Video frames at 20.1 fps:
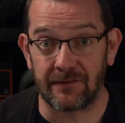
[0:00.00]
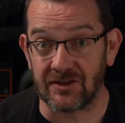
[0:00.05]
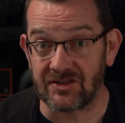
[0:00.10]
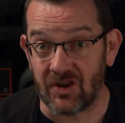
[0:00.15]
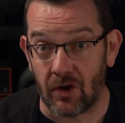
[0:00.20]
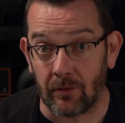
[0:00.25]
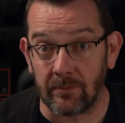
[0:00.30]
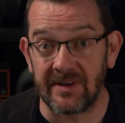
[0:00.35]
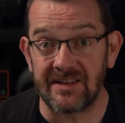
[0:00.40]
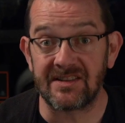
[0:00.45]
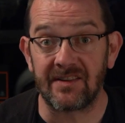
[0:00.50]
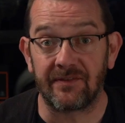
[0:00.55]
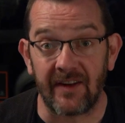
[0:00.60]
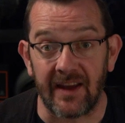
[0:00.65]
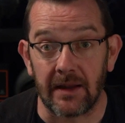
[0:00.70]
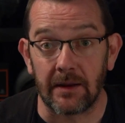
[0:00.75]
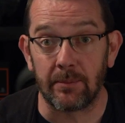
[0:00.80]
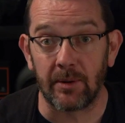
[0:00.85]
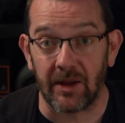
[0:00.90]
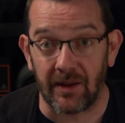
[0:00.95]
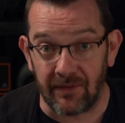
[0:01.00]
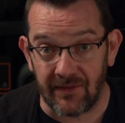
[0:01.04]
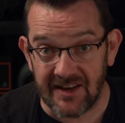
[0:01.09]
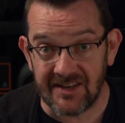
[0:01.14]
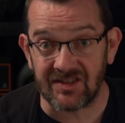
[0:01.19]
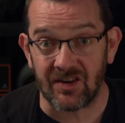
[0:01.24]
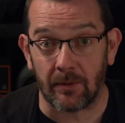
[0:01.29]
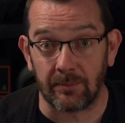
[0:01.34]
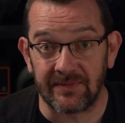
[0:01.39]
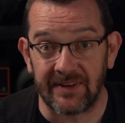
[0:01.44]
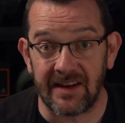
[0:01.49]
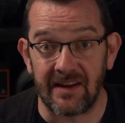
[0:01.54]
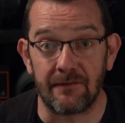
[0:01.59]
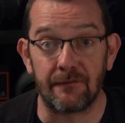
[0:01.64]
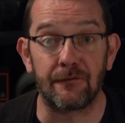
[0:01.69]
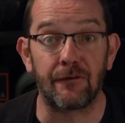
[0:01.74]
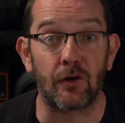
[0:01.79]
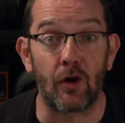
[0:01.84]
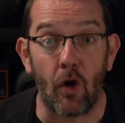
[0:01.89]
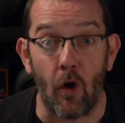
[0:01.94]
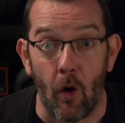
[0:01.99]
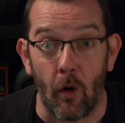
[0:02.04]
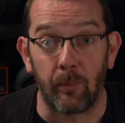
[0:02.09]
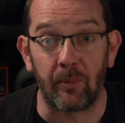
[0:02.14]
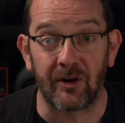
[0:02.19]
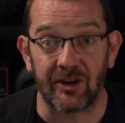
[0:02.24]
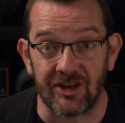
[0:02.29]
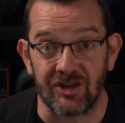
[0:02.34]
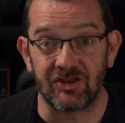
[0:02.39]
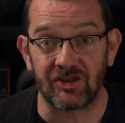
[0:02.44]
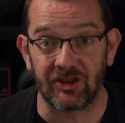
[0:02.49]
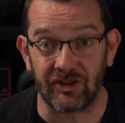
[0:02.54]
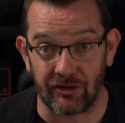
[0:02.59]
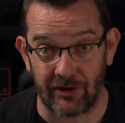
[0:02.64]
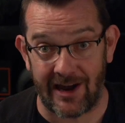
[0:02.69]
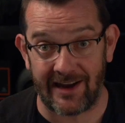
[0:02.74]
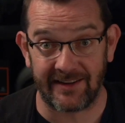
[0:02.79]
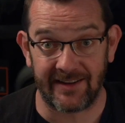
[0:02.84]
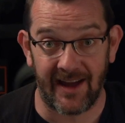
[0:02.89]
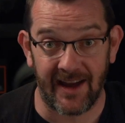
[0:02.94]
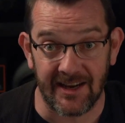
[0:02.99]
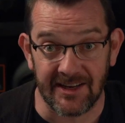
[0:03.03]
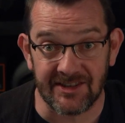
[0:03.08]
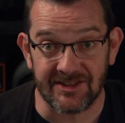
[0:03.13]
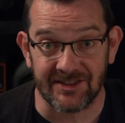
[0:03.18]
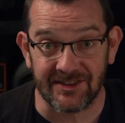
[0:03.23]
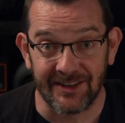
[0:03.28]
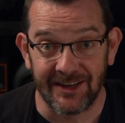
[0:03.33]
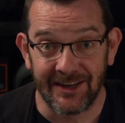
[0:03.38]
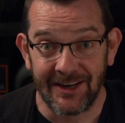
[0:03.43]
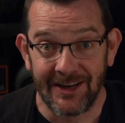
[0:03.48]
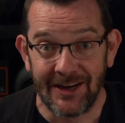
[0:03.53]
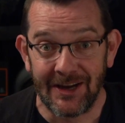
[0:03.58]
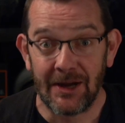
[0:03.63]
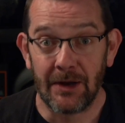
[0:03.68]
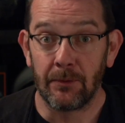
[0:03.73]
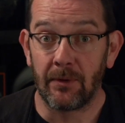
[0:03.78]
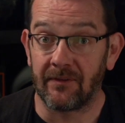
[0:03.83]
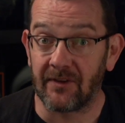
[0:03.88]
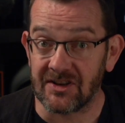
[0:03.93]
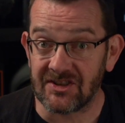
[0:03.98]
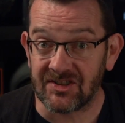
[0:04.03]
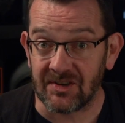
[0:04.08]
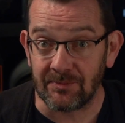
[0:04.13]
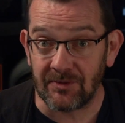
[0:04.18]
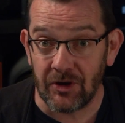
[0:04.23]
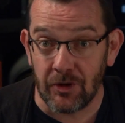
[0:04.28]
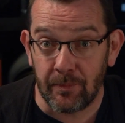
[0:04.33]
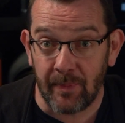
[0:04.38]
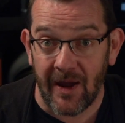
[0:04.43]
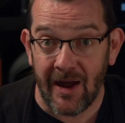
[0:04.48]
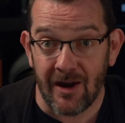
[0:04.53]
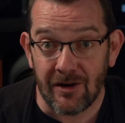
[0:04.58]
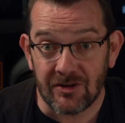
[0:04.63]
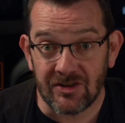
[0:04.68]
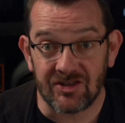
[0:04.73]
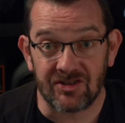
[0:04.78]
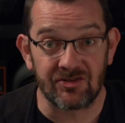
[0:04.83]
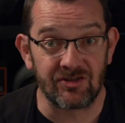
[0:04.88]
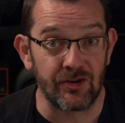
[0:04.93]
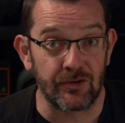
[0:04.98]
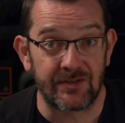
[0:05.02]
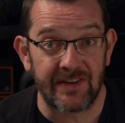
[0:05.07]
for zombies available in this update for Operation Grand Heist. We've got some new perks, new